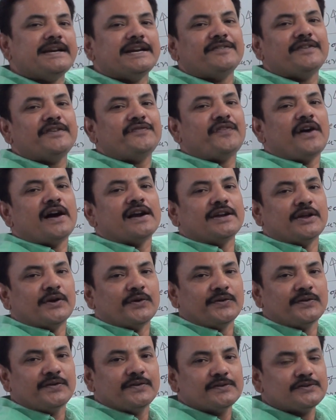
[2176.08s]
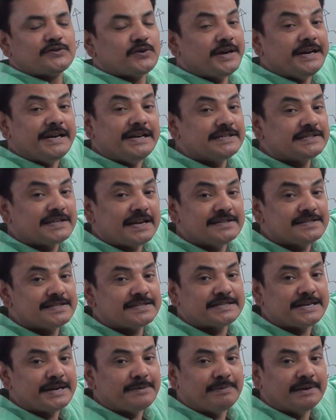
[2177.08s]
it will fall down. So it is
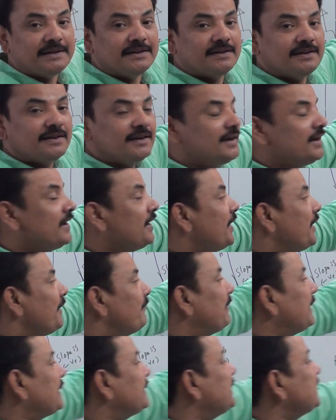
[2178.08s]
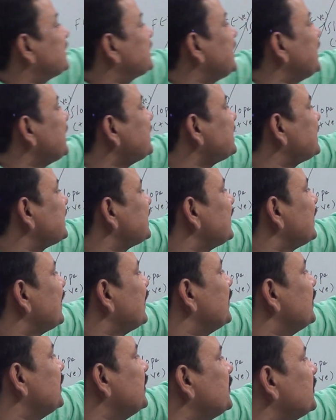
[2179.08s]
unstable. But this is
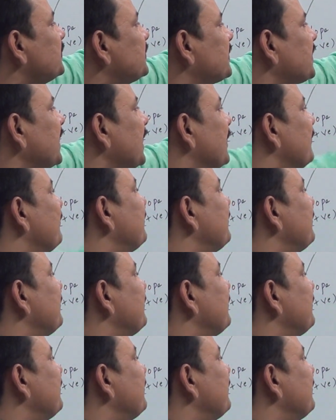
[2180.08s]
neutral